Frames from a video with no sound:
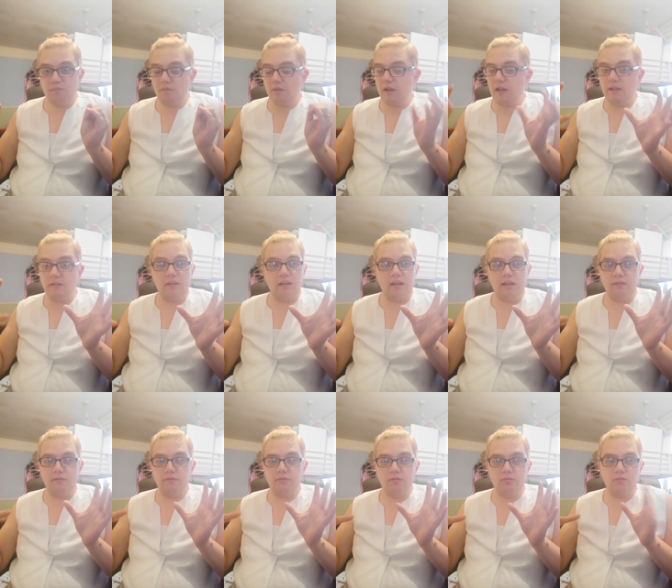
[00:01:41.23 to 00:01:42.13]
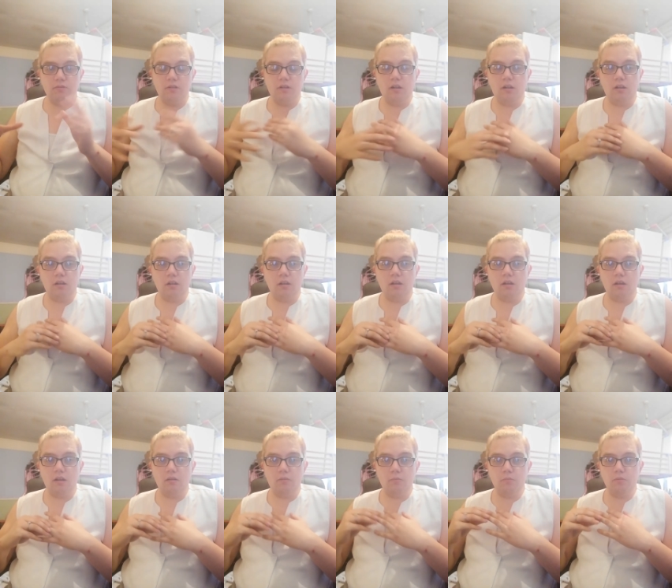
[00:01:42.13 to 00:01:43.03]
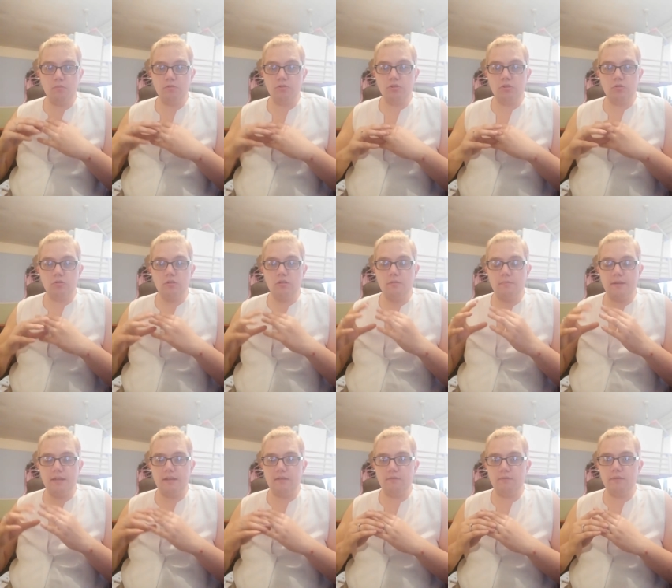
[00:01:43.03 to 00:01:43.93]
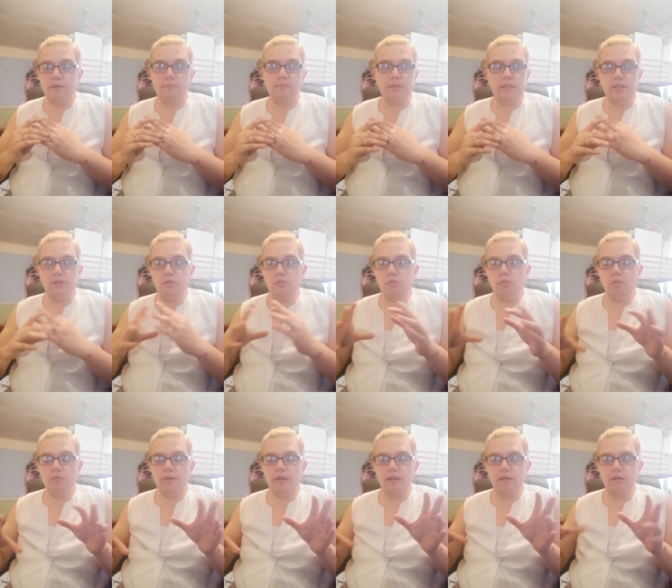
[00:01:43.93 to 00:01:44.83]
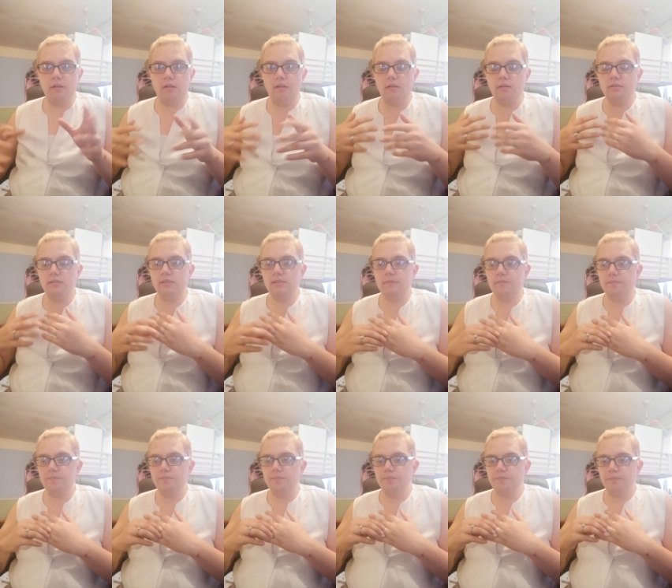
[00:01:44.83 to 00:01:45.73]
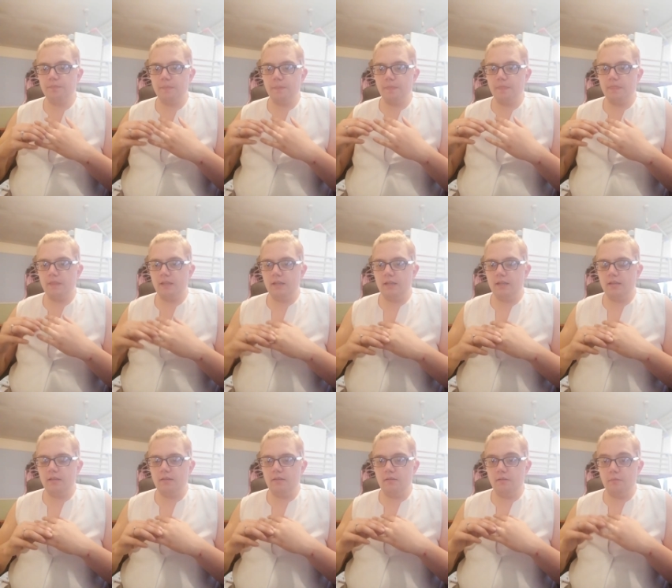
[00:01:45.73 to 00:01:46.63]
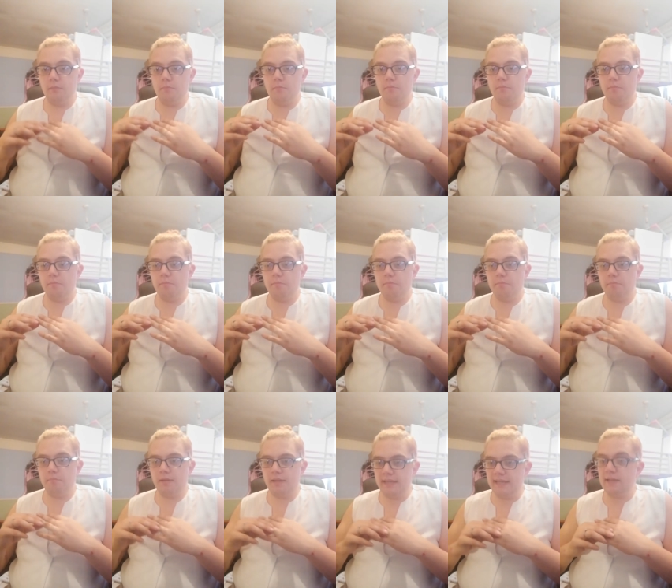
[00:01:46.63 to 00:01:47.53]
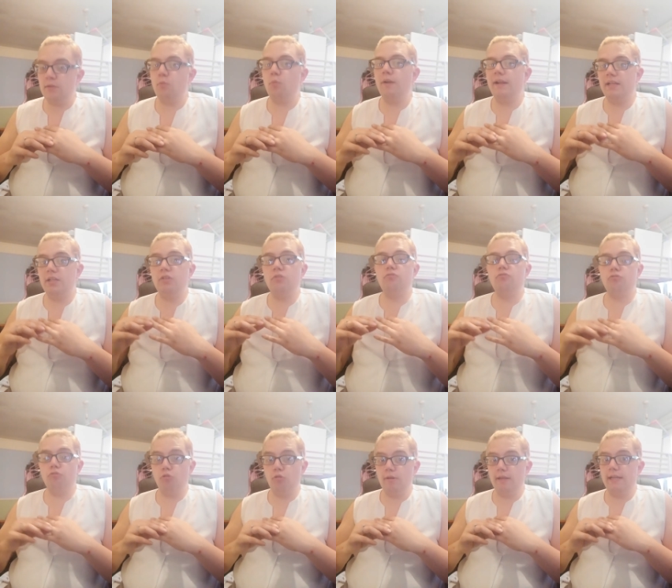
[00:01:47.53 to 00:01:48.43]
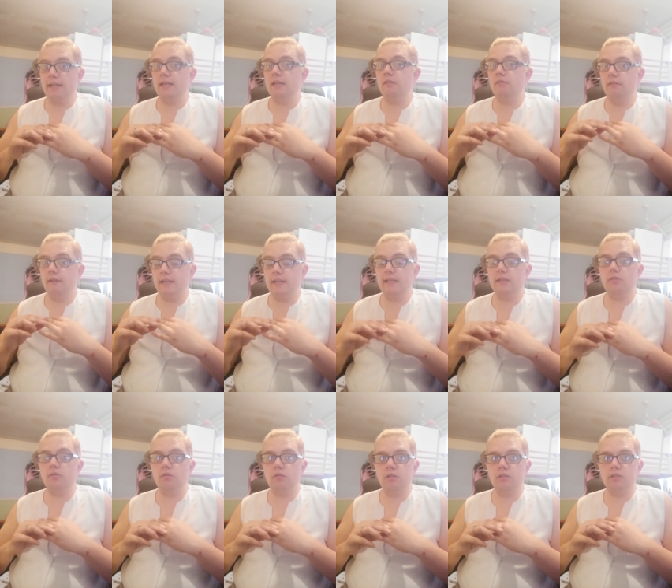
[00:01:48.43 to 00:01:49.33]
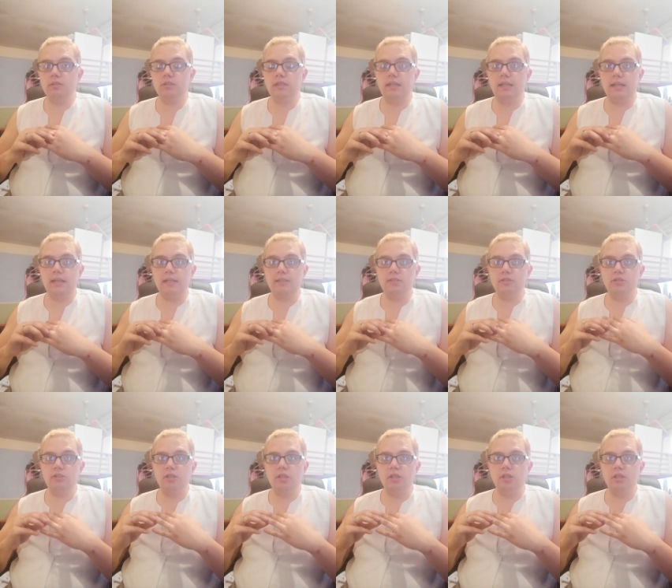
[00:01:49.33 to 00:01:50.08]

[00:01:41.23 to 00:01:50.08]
I've, I've done a lot. And we was talking about family and all that lot. Um, but it went really, really good, and